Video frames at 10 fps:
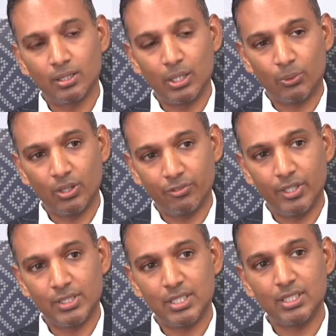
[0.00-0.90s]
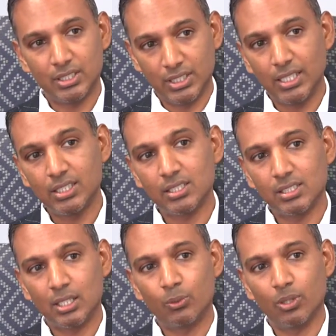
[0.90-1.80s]
that we are facing, the challenges
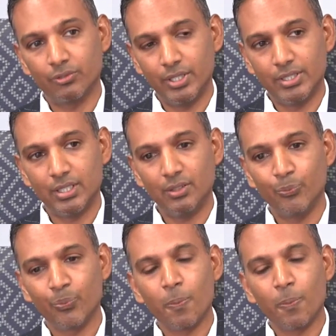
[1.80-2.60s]
that we are facing,